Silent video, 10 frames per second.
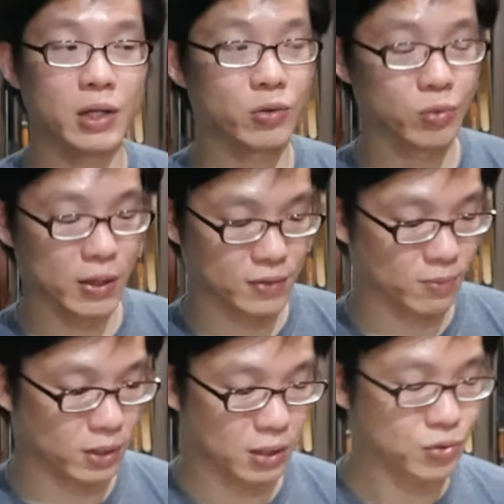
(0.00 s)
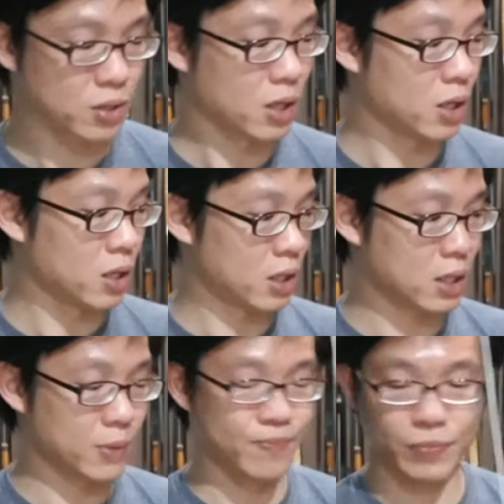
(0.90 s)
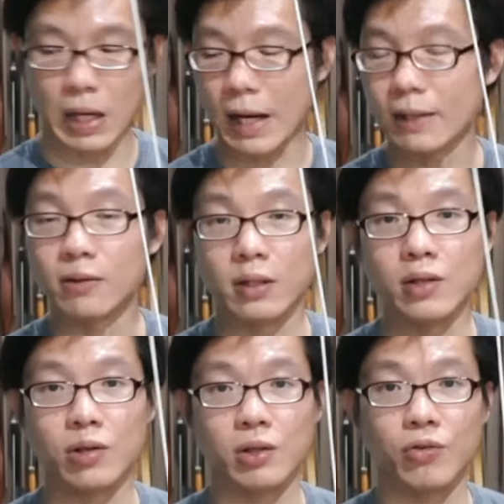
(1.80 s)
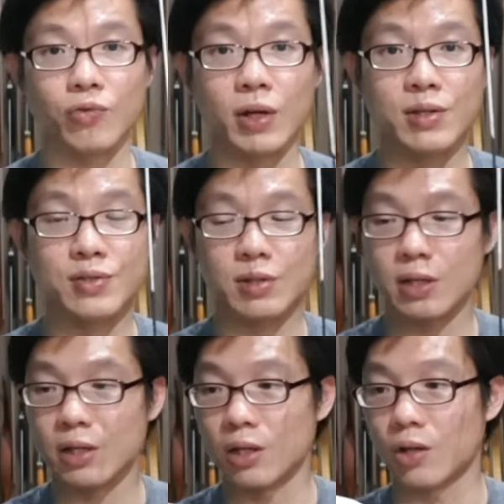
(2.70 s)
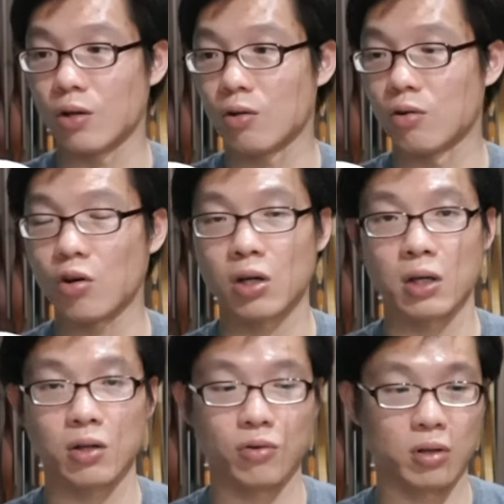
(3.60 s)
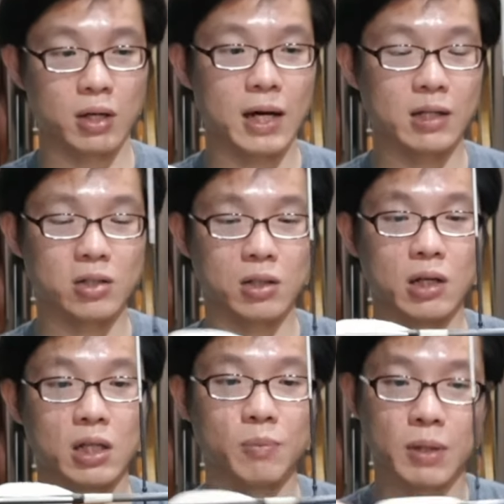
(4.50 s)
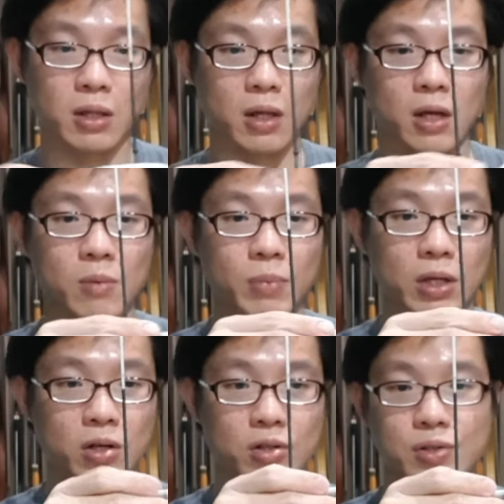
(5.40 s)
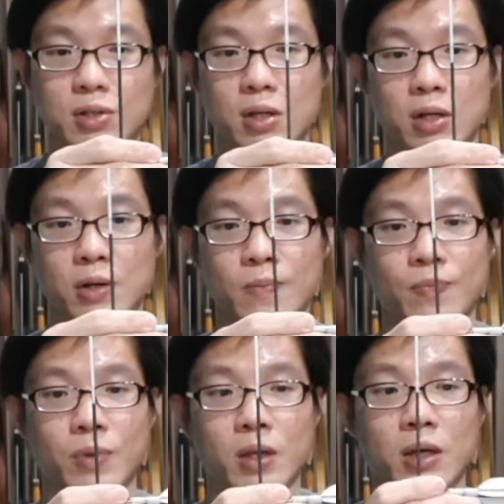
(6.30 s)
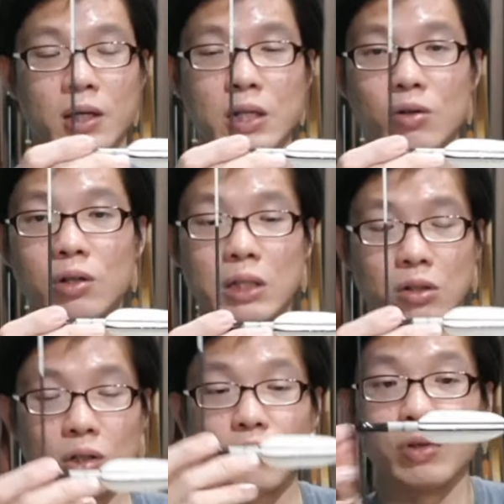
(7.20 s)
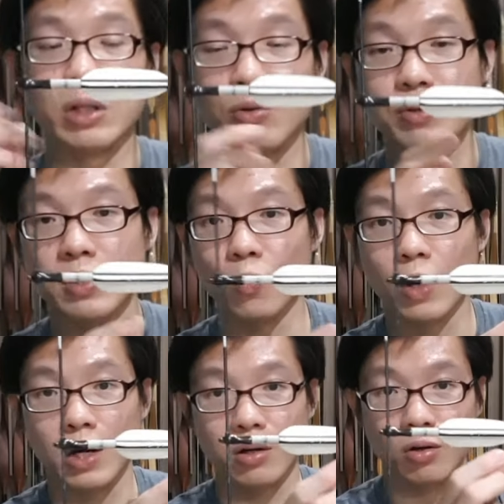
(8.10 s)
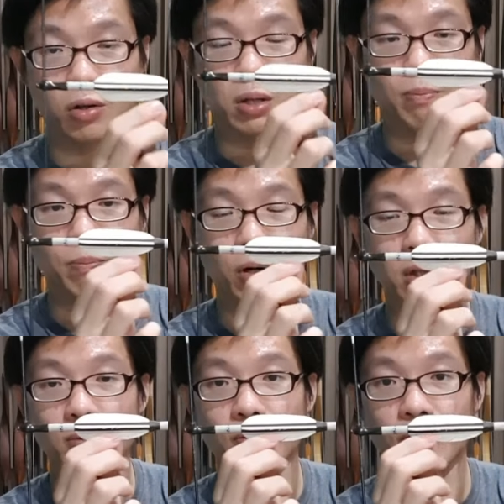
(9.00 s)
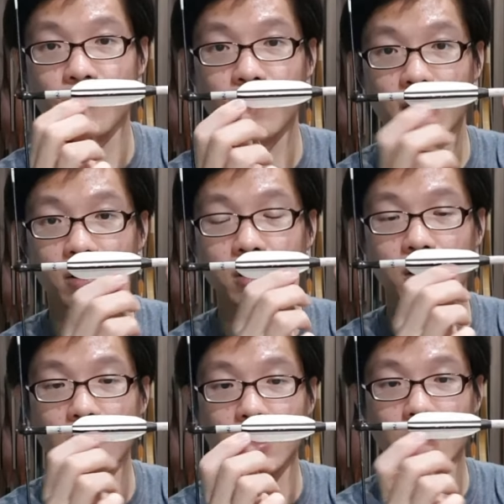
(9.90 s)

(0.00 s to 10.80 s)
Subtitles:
I do have something else. I did raise the knock height a little bit because in order to reduce the wear on the bottom feather,